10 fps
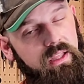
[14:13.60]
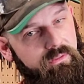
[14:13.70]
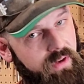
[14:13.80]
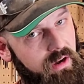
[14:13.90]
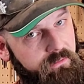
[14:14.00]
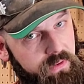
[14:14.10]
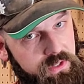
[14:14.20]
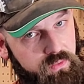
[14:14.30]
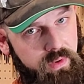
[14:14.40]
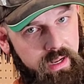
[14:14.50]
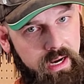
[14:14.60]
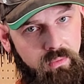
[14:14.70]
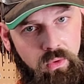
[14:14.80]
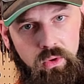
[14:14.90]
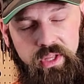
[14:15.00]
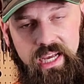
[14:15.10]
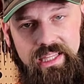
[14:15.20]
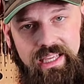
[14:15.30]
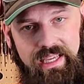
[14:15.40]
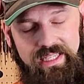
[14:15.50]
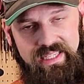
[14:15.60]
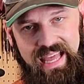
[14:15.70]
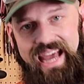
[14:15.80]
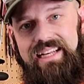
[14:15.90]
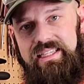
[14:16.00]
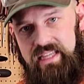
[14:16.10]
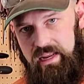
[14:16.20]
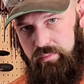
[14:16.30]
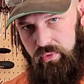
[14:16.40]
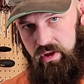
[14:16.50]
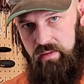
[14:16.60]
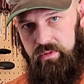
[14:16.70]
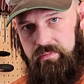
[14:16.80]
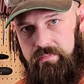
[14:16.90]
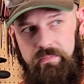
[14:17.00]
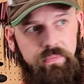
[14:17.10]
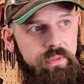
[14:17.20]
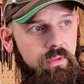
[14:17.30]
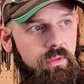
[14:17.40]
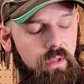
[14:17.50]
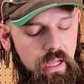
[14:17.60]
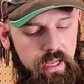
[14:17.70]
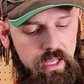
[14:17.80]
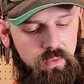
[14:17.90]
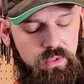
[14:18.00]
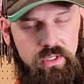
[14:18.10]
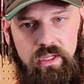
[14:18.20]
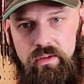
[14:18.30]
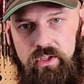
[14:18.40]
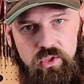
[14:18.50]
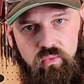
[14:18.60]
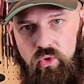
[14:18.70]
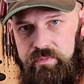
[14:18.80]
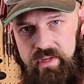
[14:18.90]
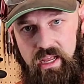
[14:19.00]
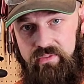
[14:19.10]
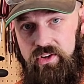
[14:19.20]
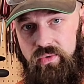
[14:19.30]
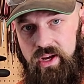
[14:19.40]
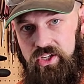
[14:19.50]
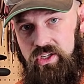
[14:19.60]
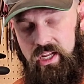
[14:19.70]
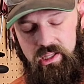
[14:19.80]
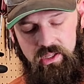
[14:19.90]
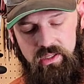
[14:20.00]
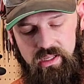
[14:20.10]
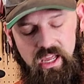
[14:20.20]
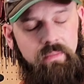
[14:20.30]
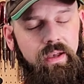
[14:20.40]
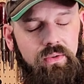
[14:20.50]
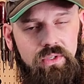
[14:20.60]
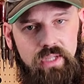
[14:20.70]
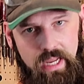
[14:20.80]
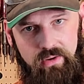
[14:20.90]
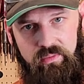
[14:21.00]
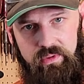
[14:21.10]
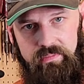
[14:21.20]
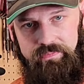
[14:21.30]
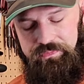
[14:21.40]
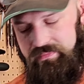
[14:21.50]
The very first ring I rolled had the exact same problem. Uh, it was just warped in every direction and came out terrible.